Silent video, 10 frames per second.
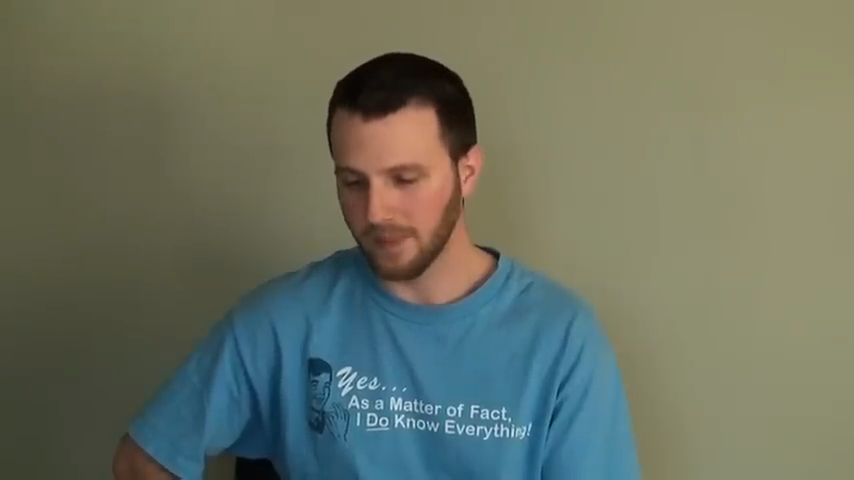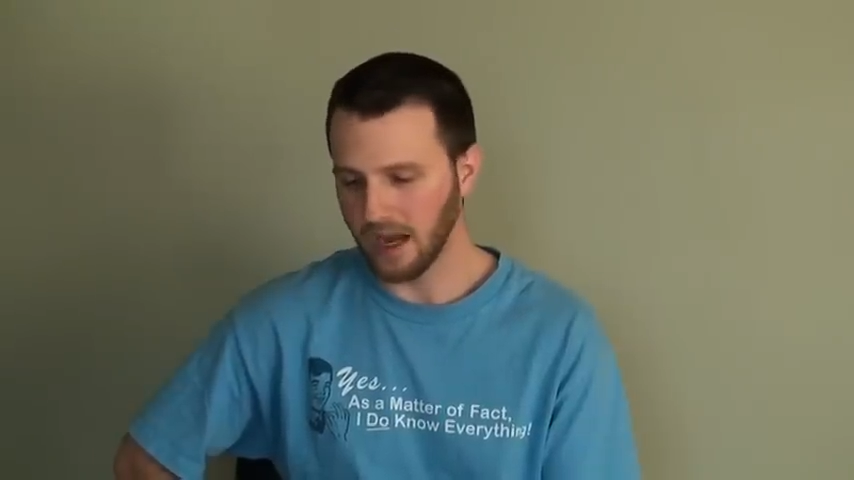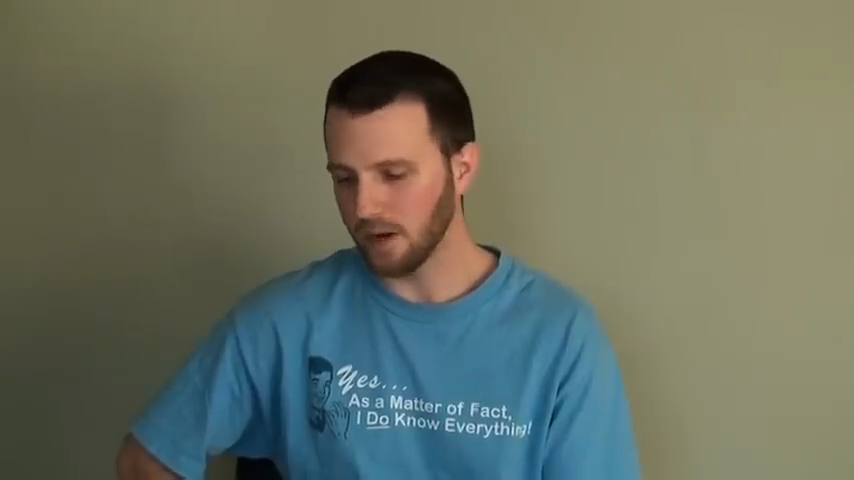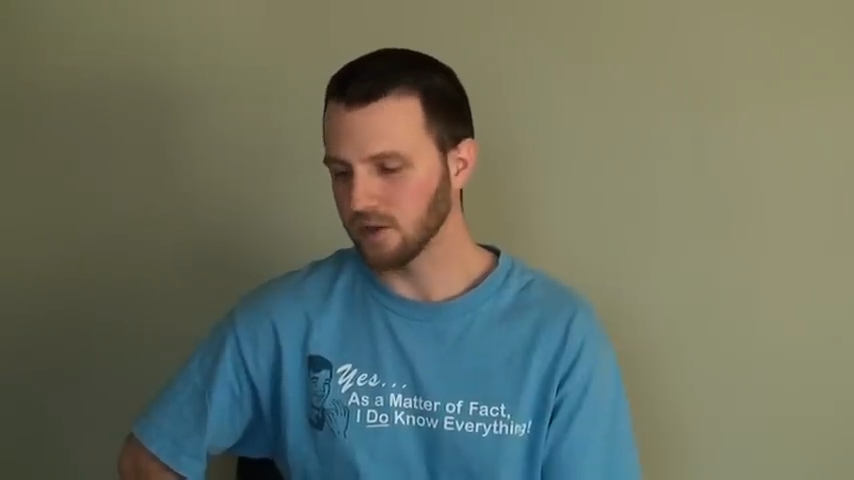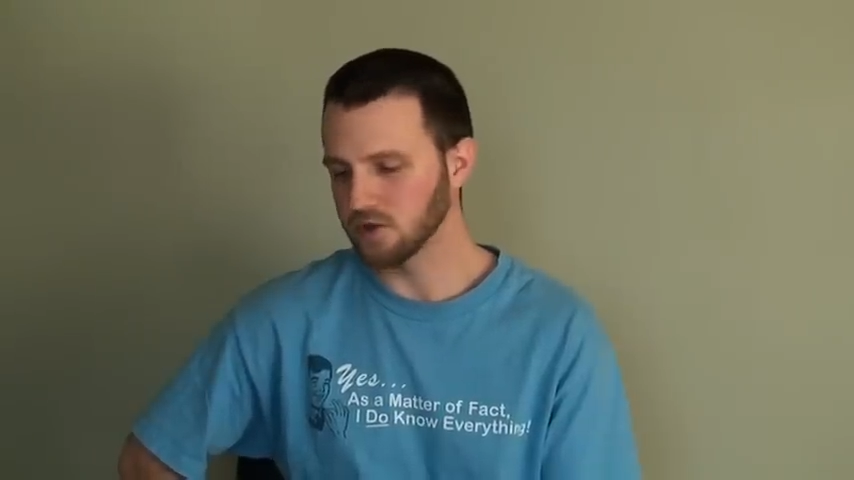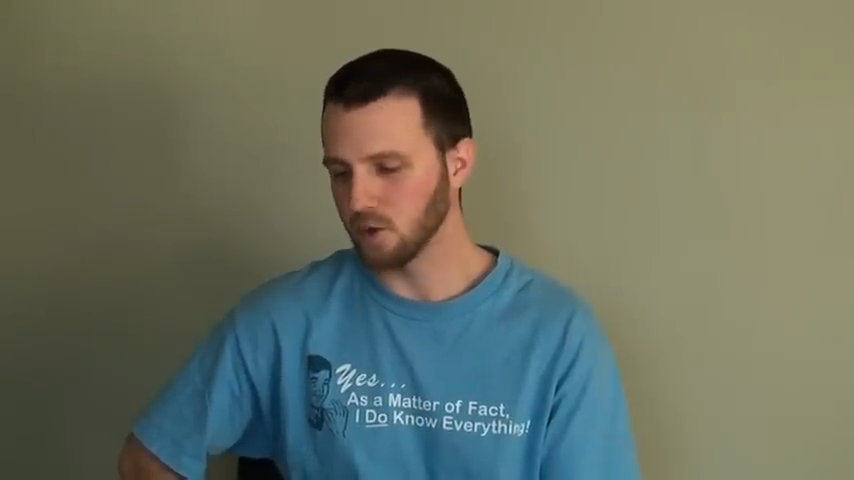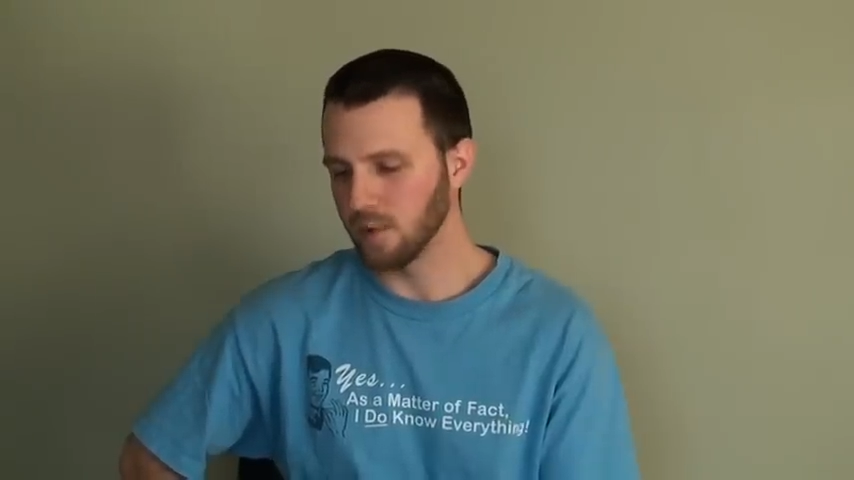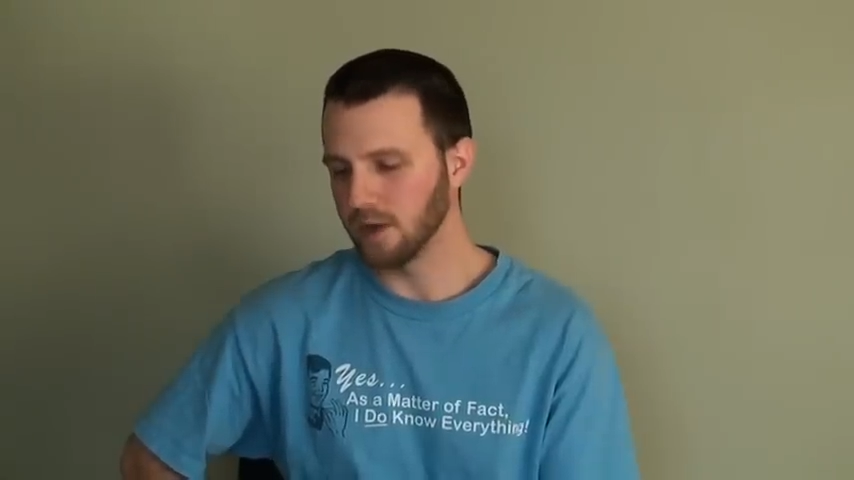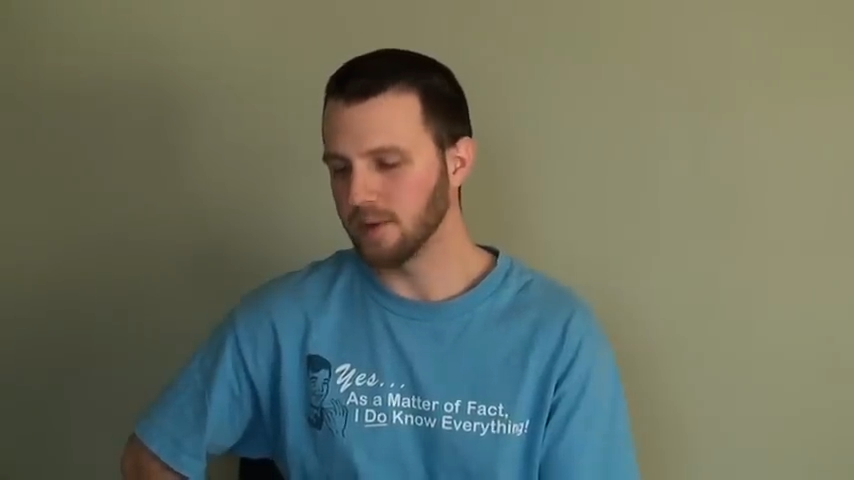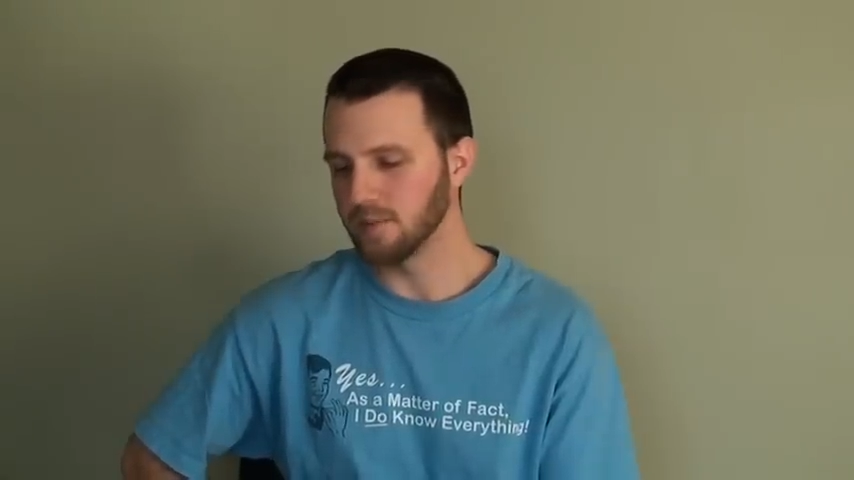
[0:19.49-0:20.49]
How could so
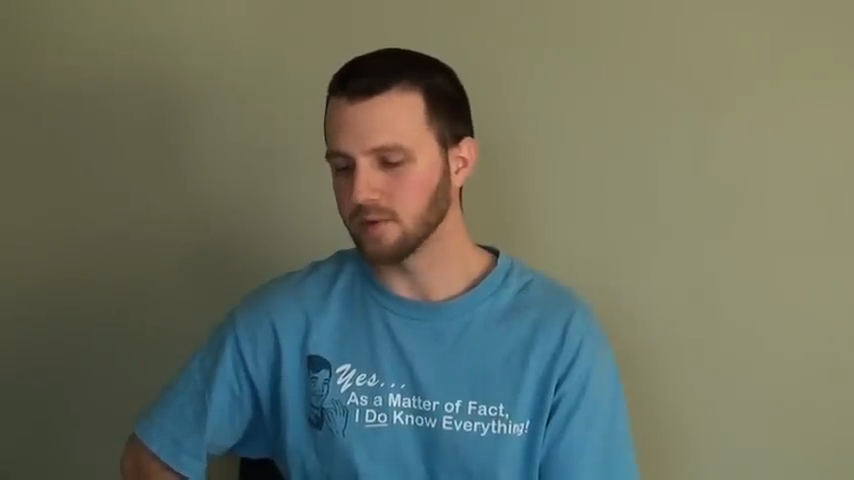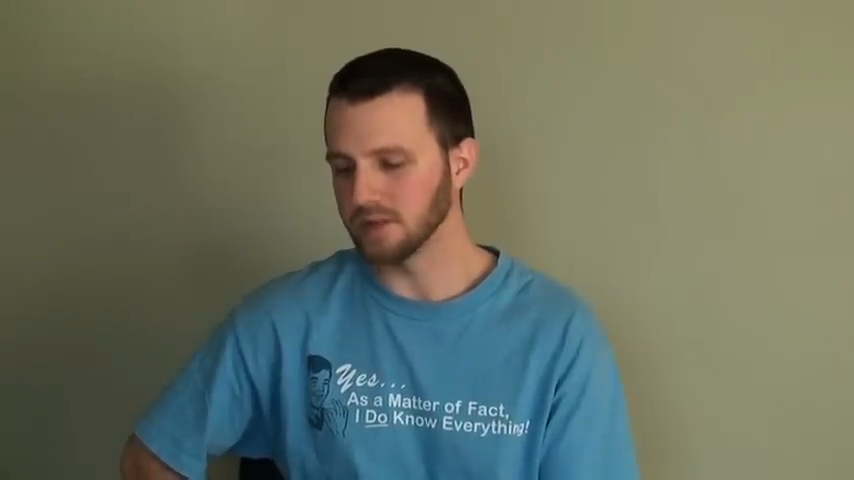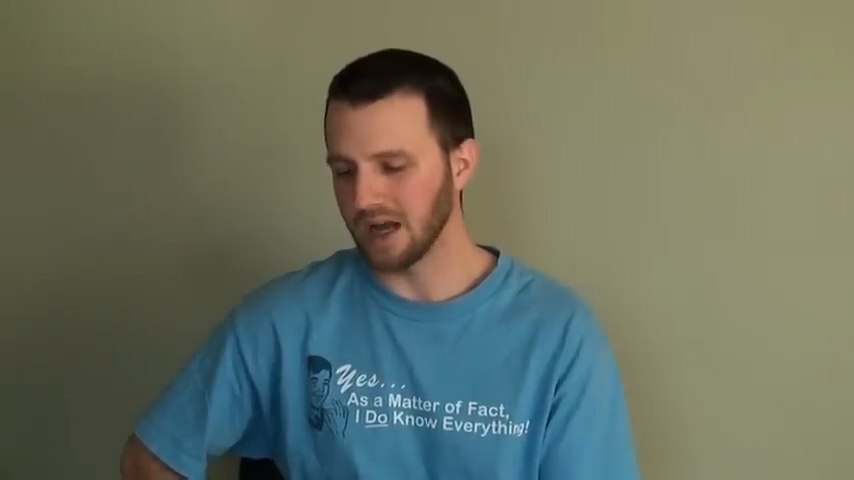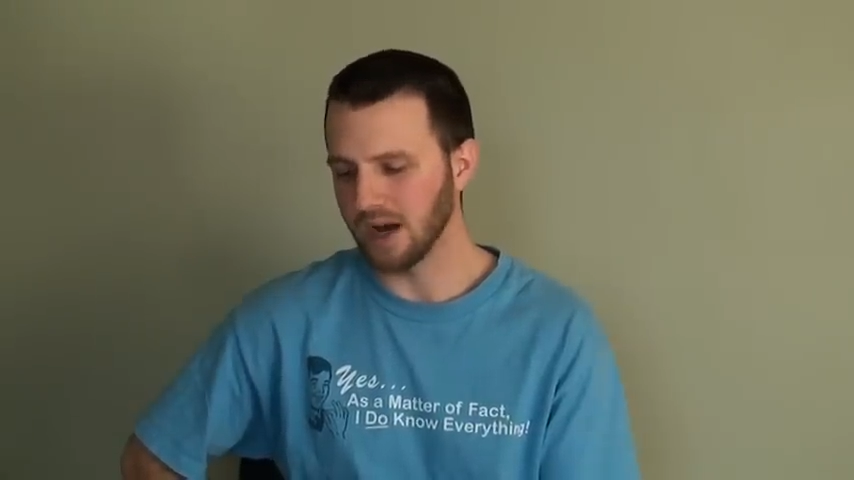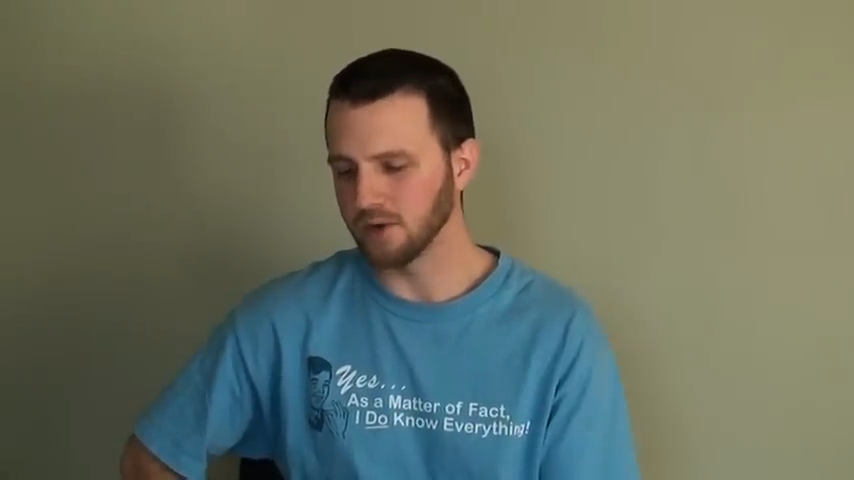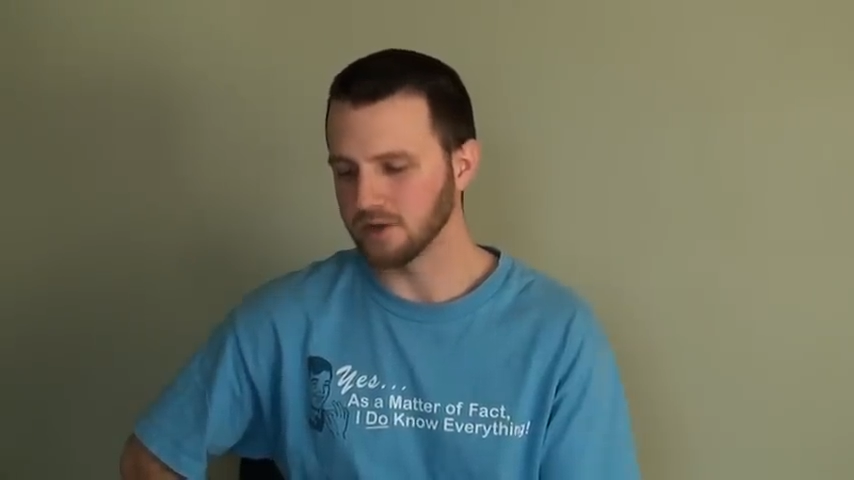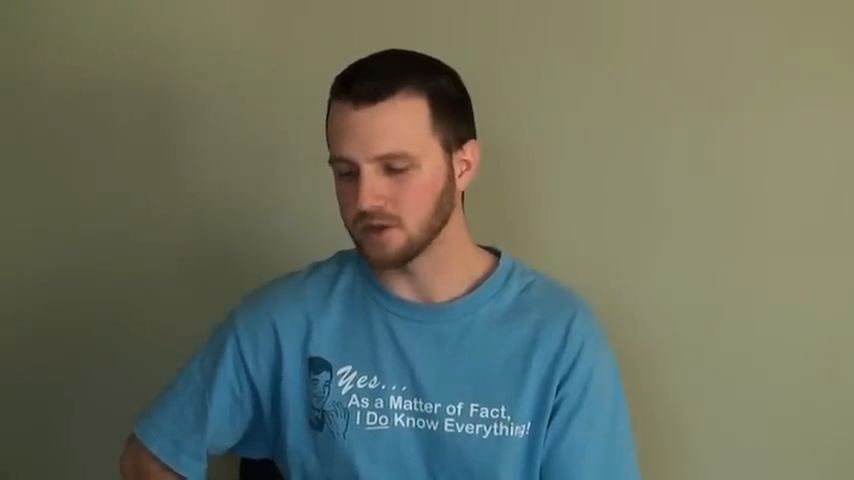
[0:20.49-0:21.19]
many people rely on